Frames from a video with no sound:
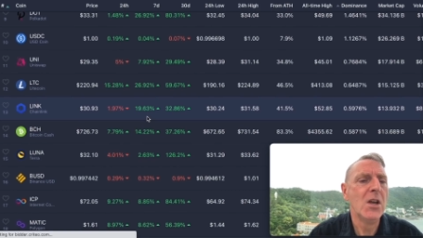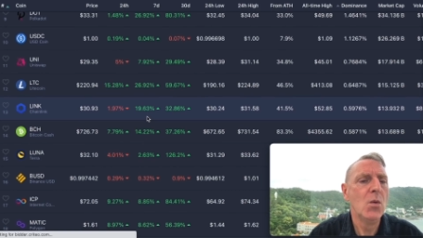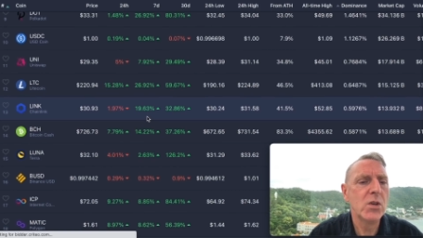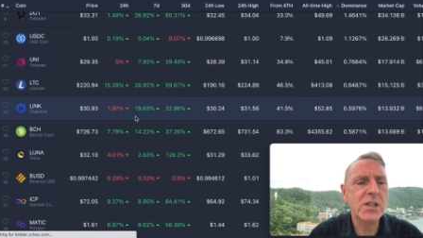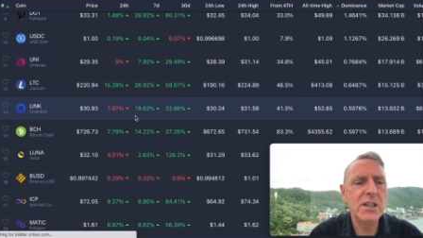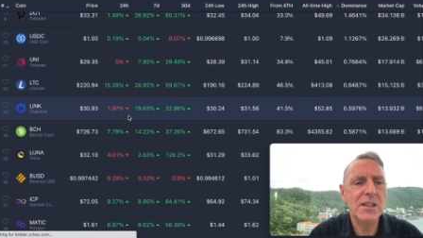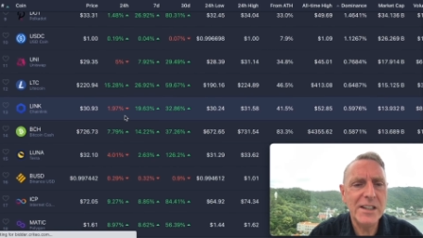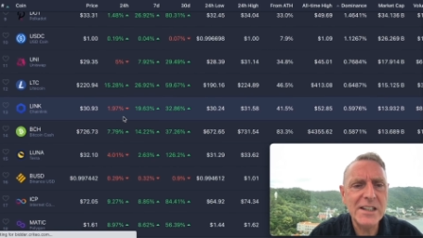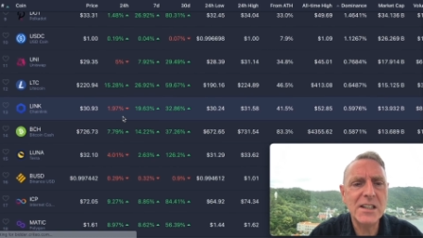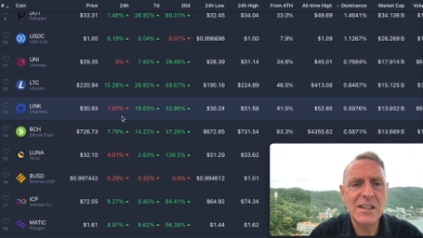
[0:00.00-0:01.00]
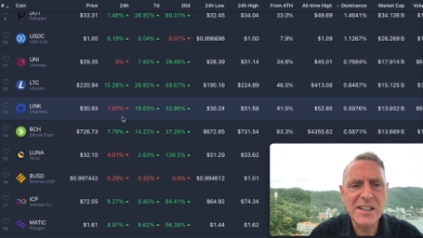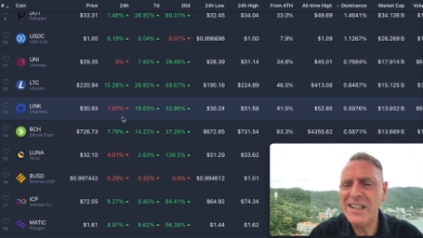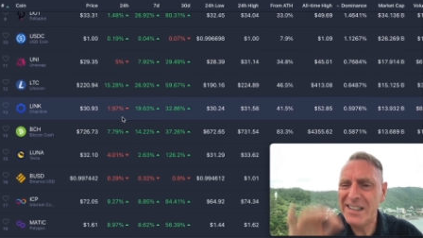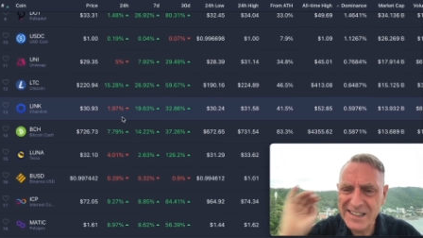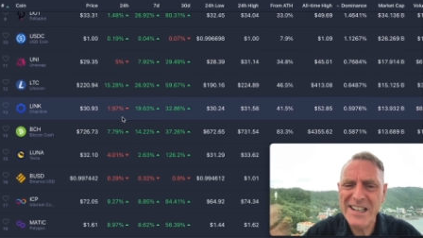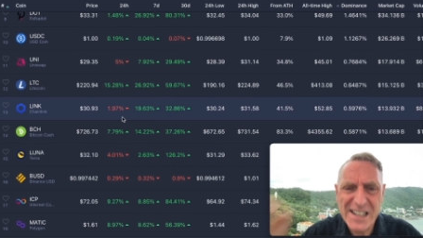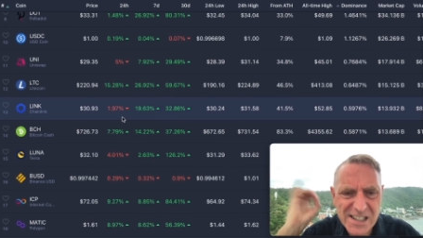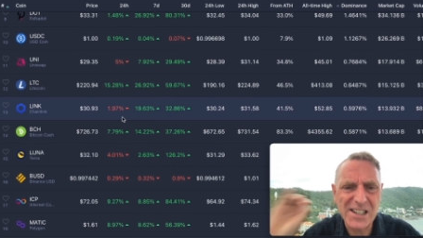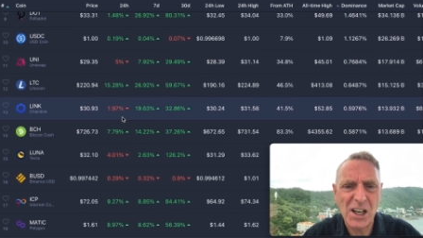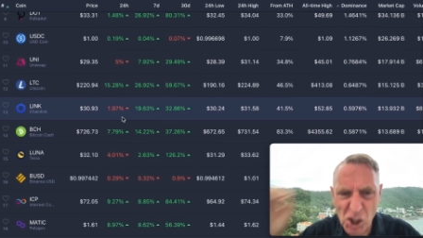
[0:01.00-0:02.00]
We're seeing Link is
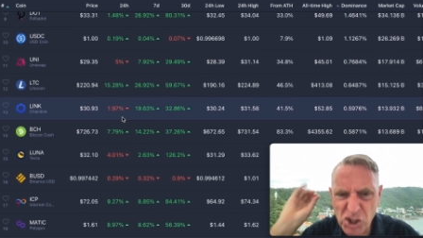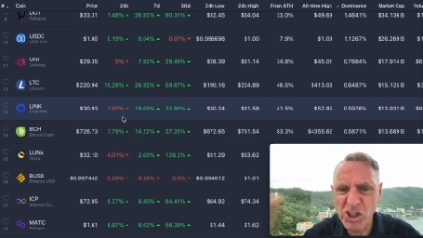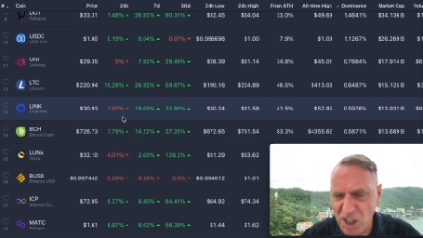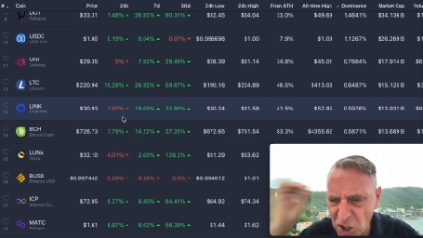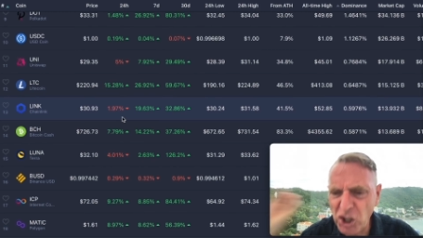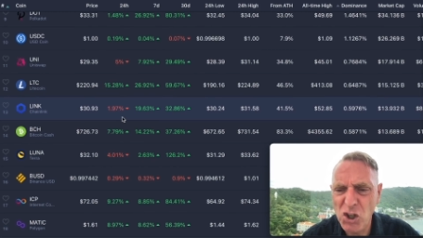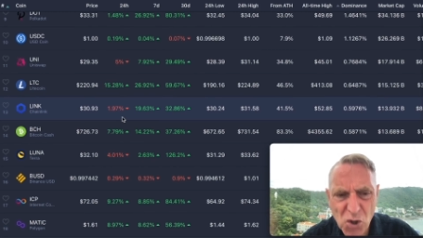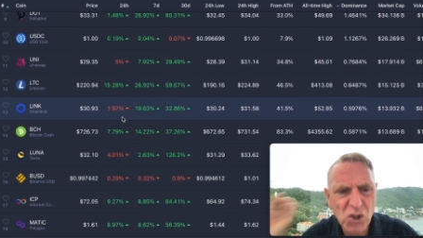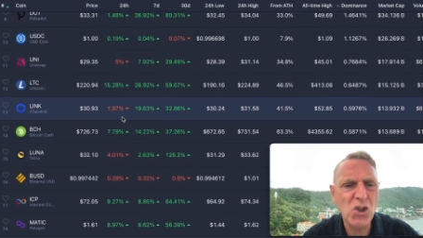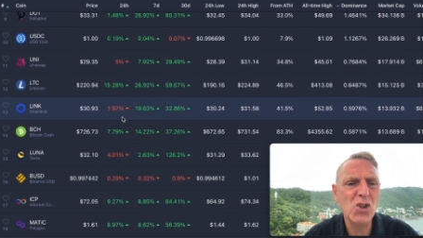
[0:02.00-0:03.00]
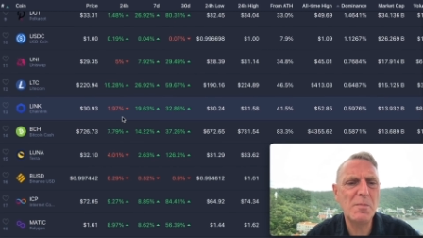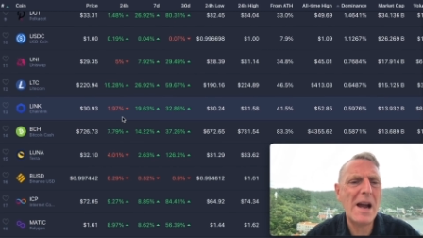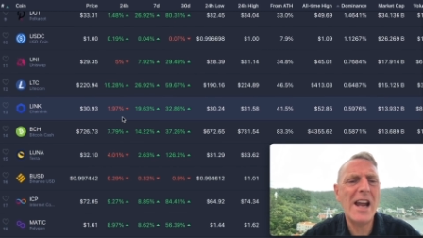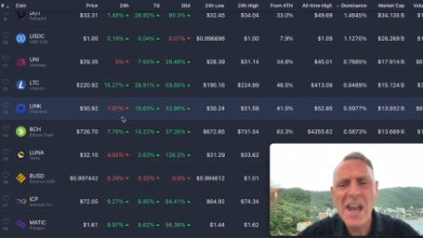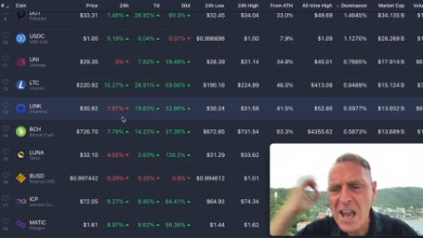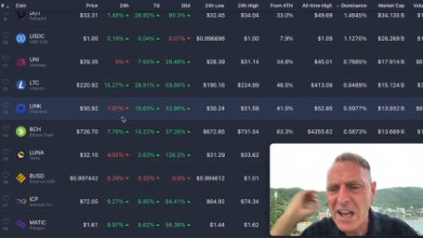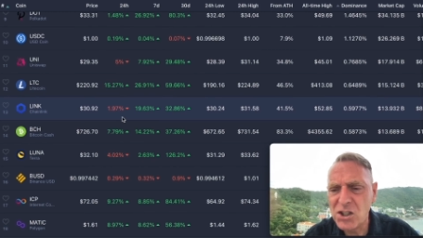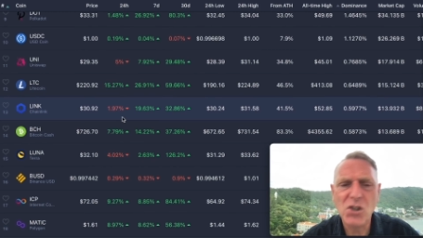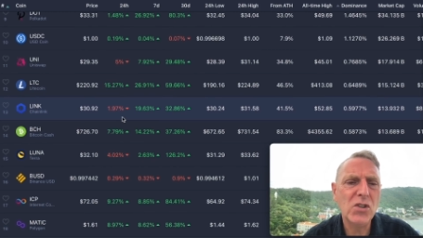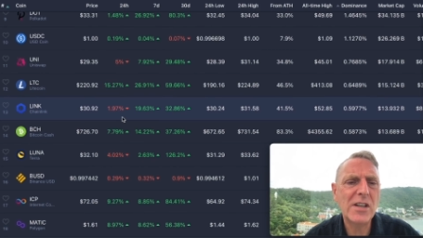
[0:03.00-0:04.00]
still a huge buy. It's a
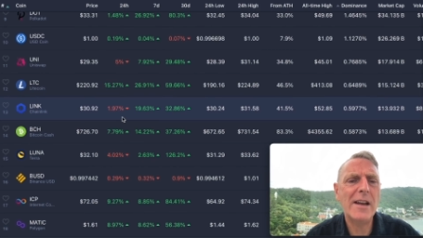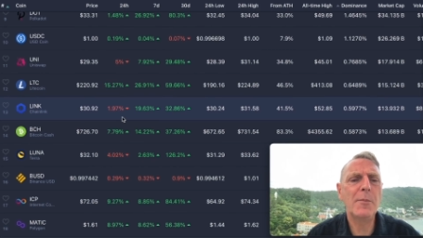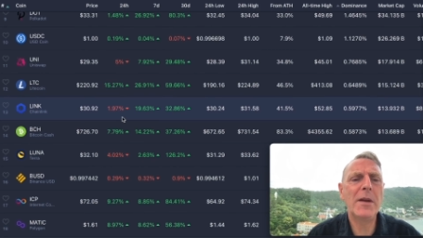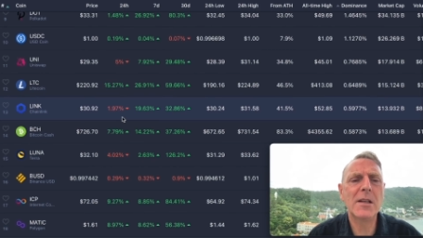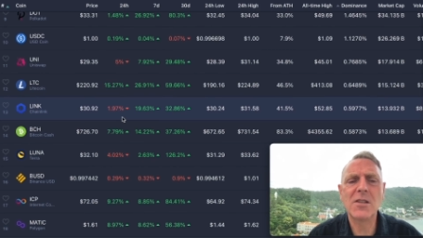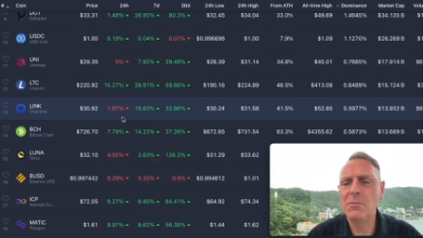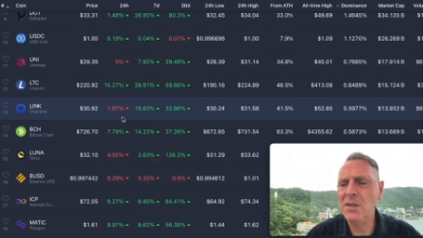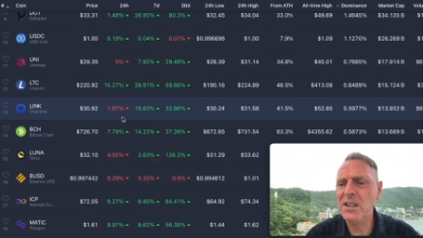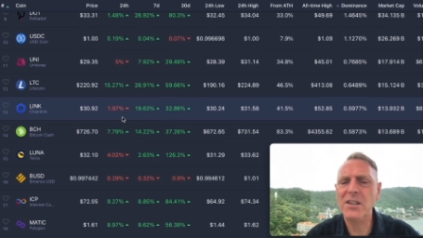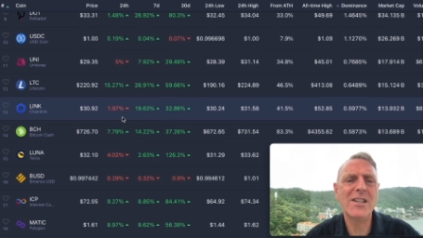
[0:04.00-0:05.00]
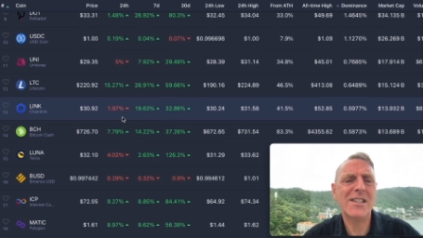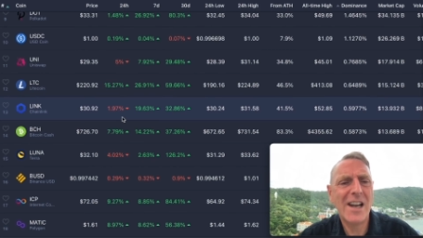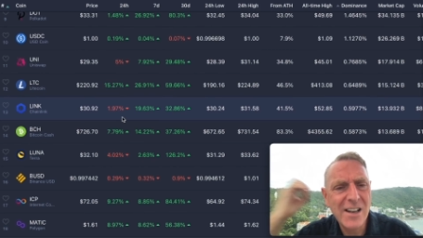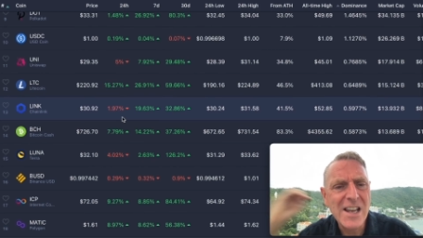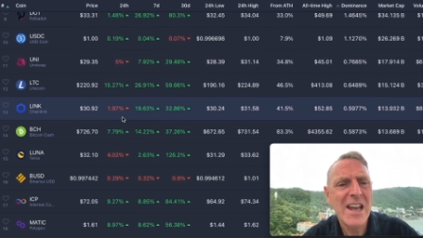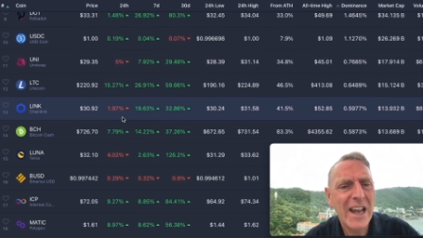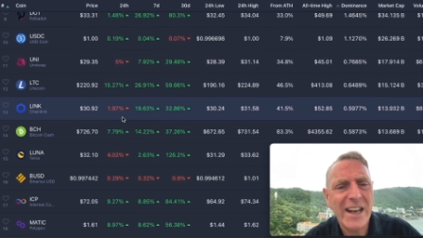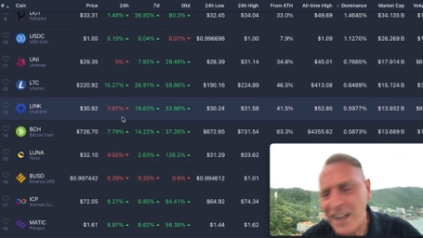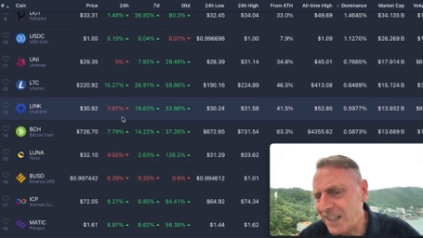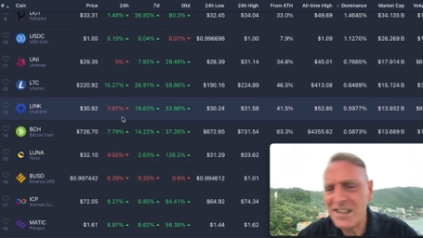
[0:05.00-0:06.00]
good time to pick up some Link on discount, and
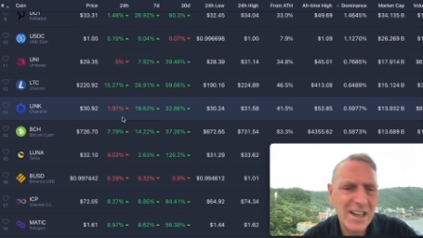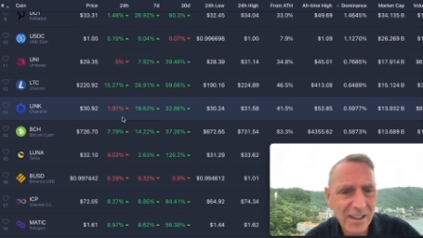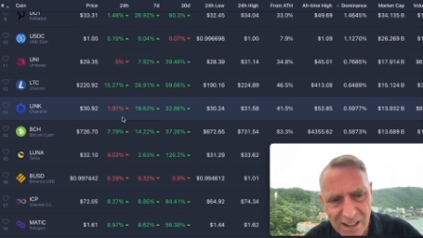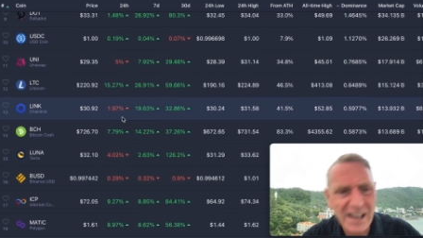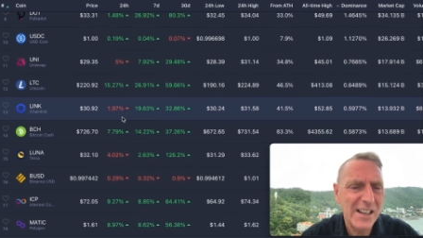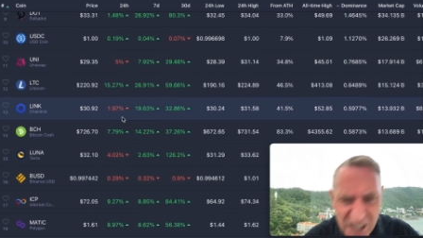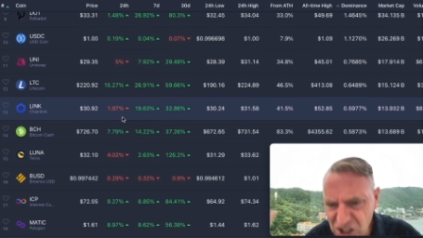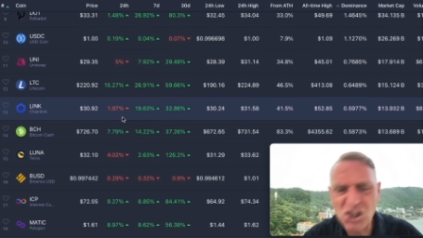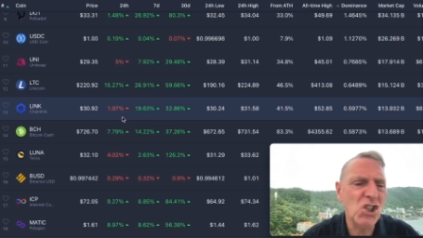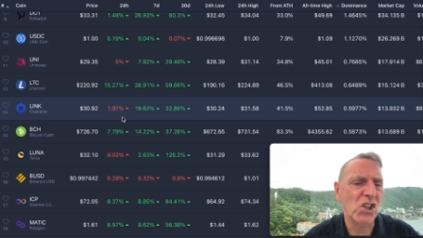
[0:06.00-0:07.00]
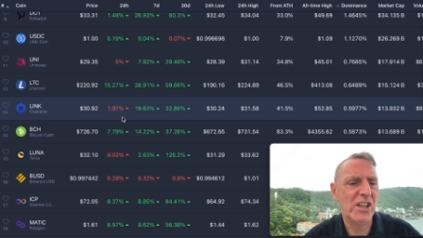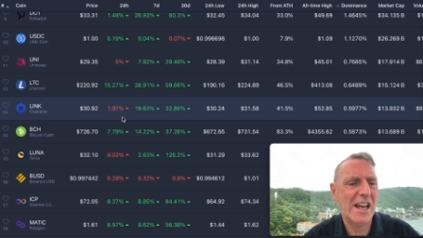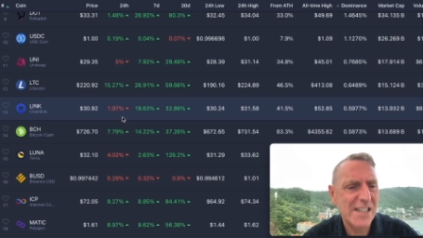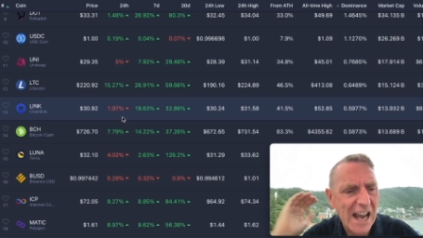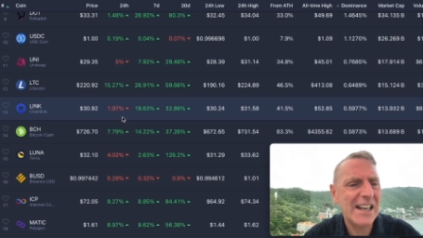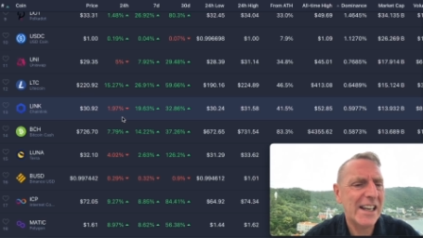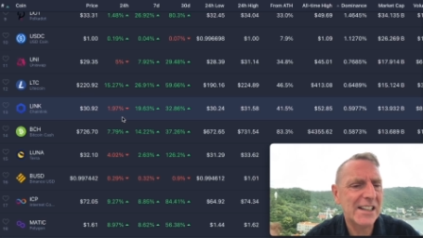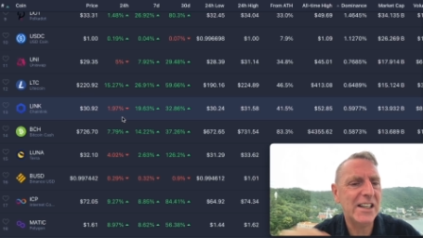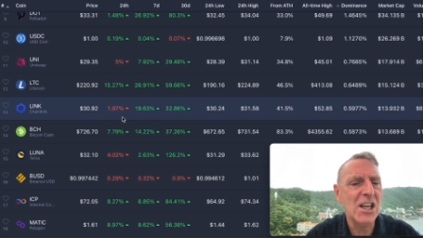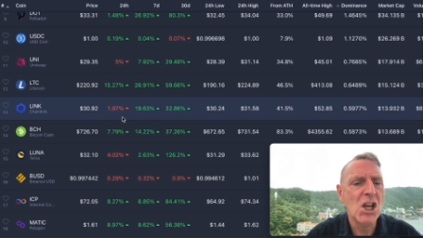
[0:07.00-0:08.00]
it's, Link is good, guys. I like
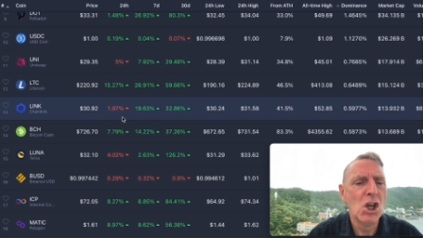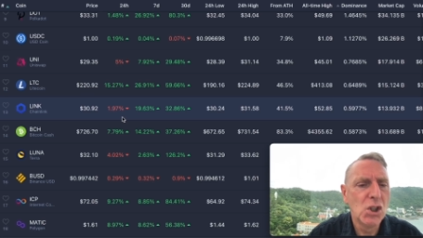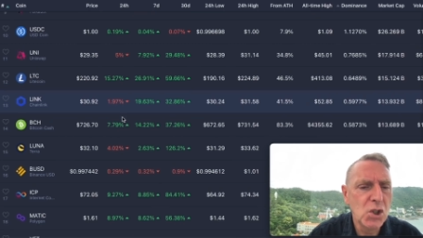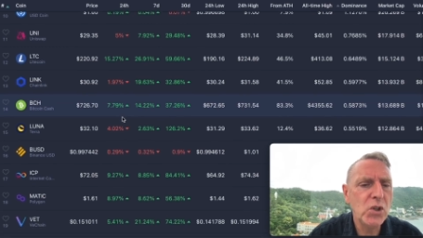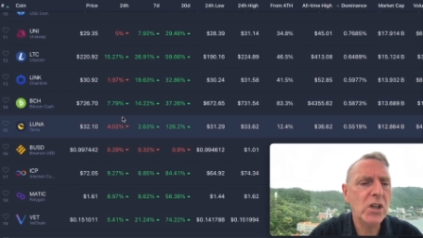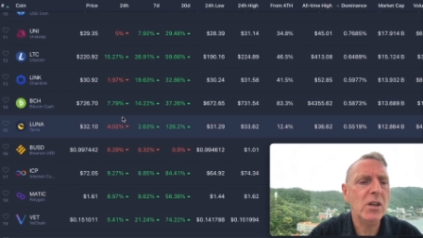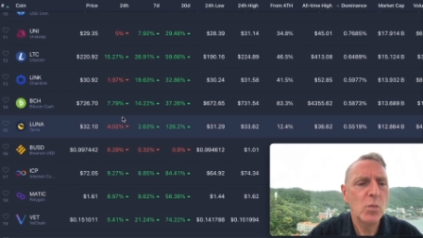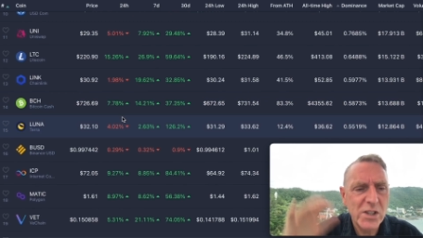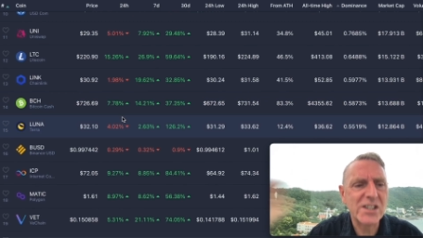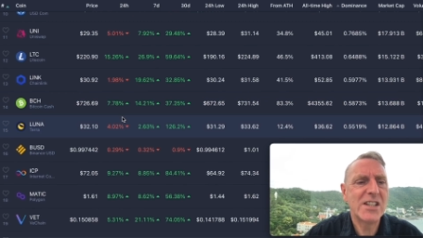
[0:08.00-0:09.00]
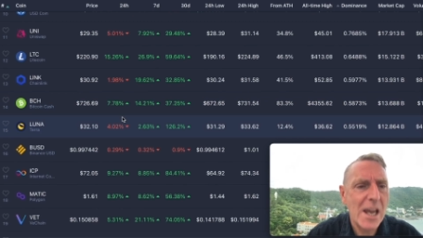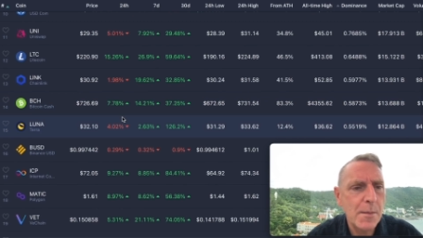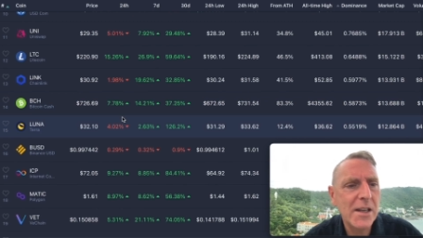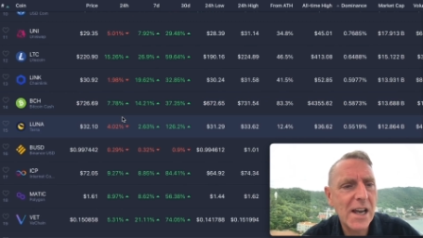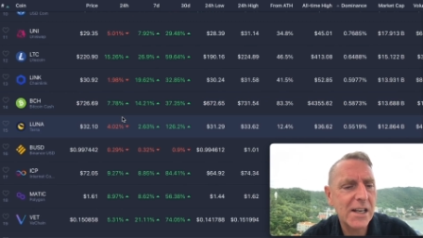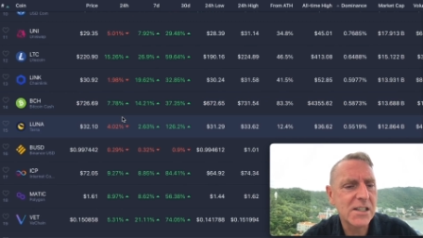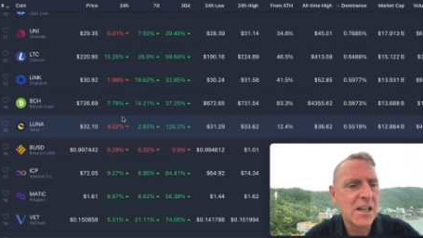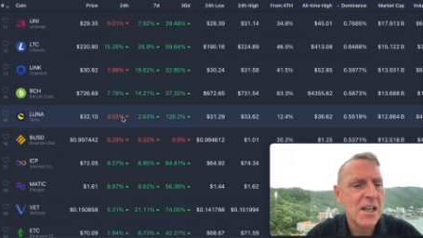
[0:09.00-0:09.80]
Link. Luna, which is gaming, guys.